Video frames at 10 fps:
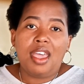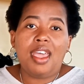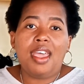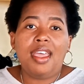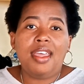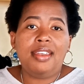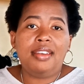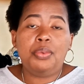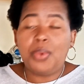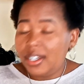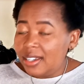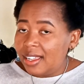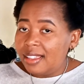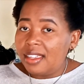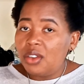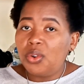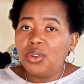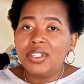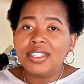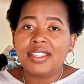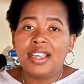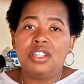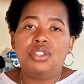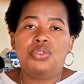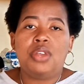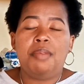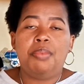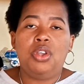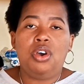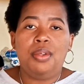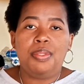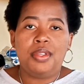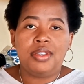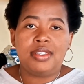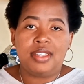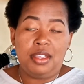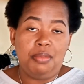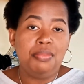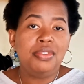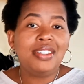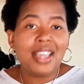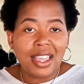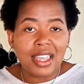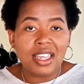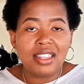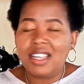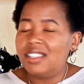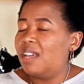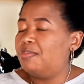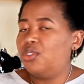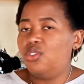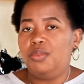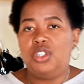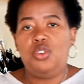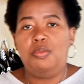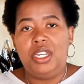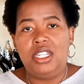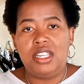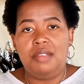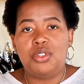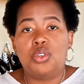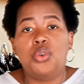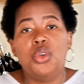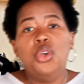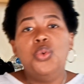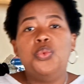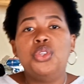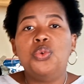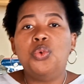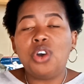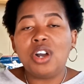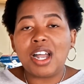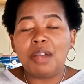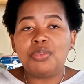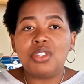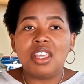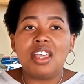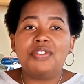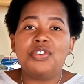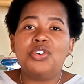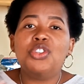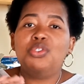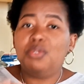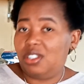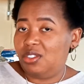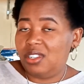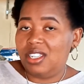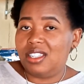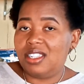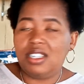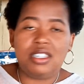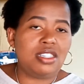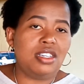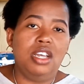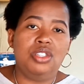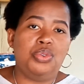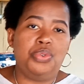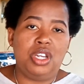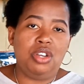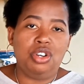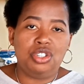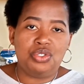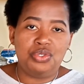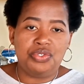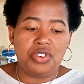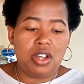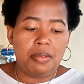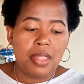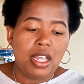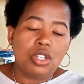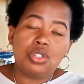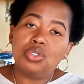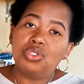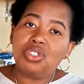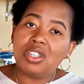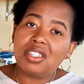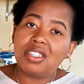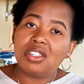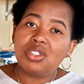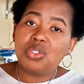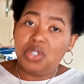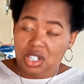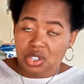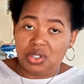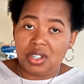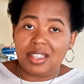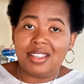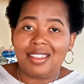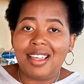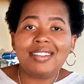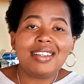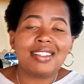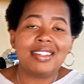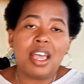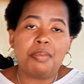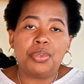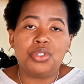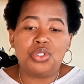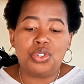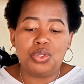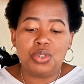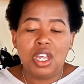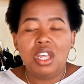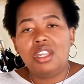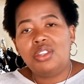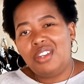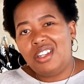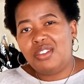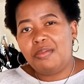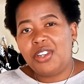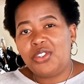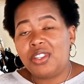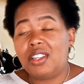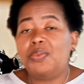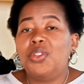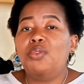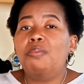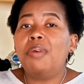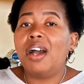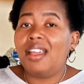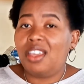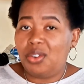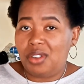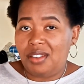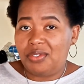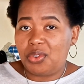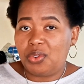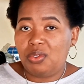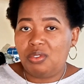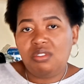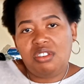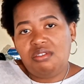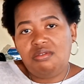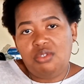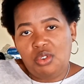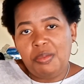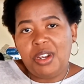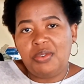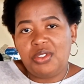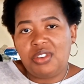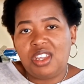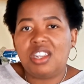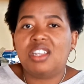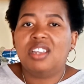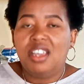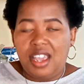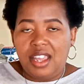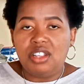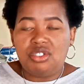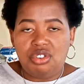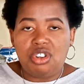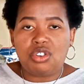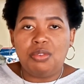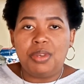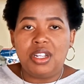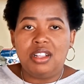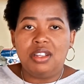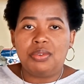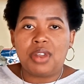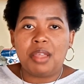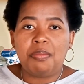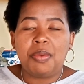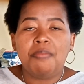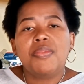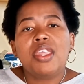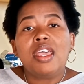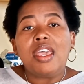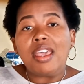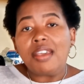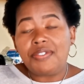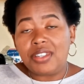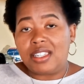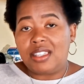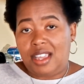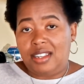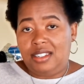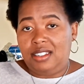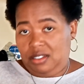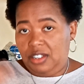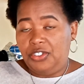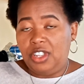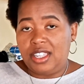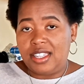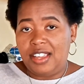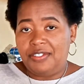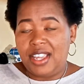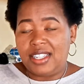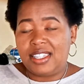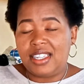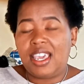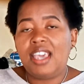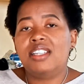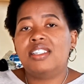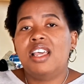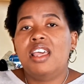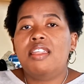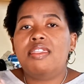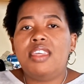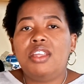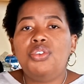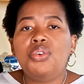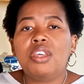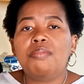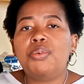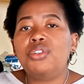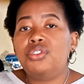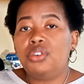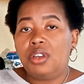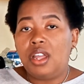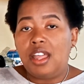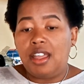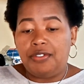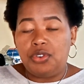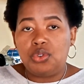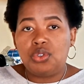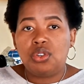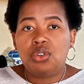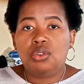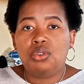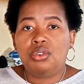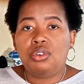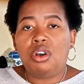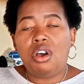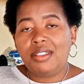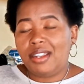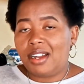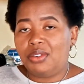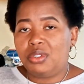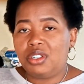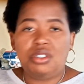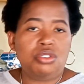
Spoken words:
And one day they all decide to ripen on the same day. That's happened to me so many times. So when you walk up to the Evo and you want to eat it, it's already gone too far. So just to ensure that that doesn't happen to you, you need to make sure that when you buy your Evo, normally when you get it and it's not completely ripe, if that's the case, then you can put your Evos on the counter